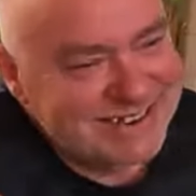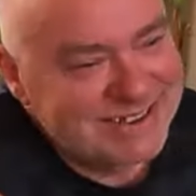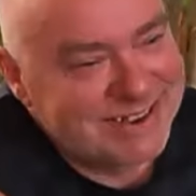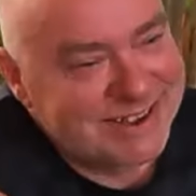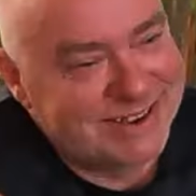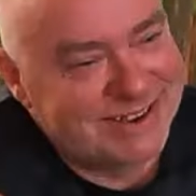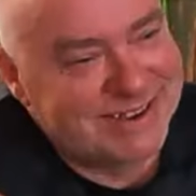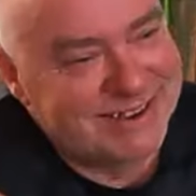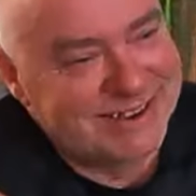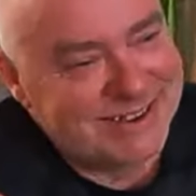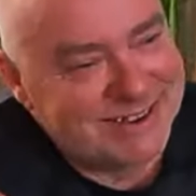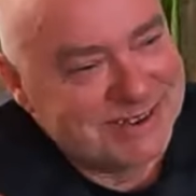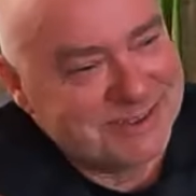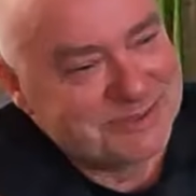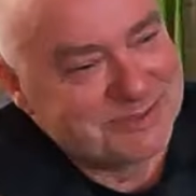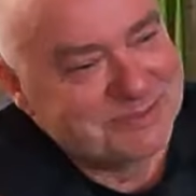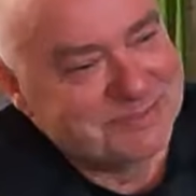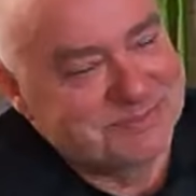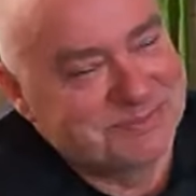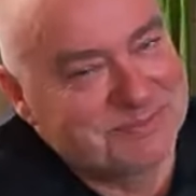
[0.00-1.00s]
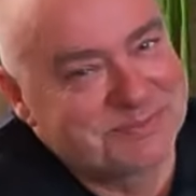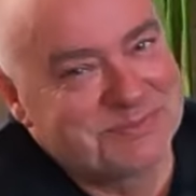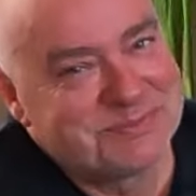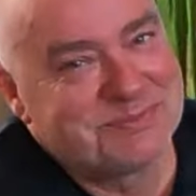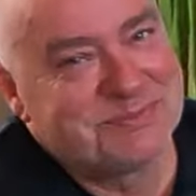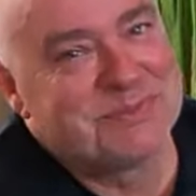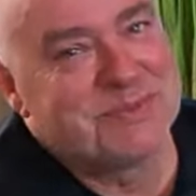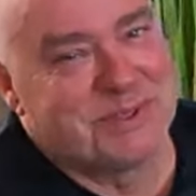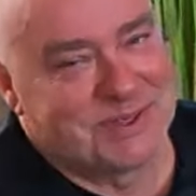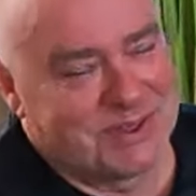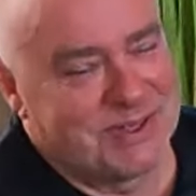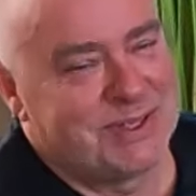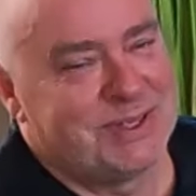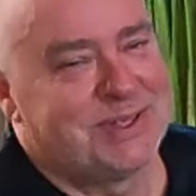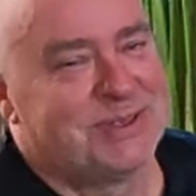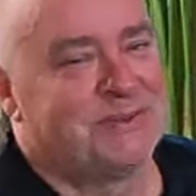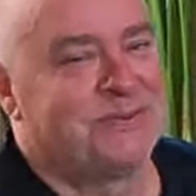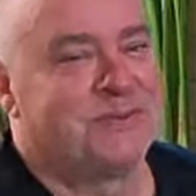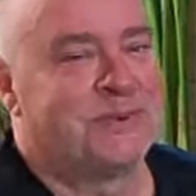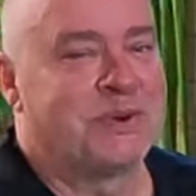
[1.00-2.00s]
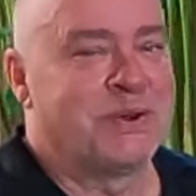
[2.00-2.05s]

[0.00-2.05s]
Hey, thanks for showing us around your room.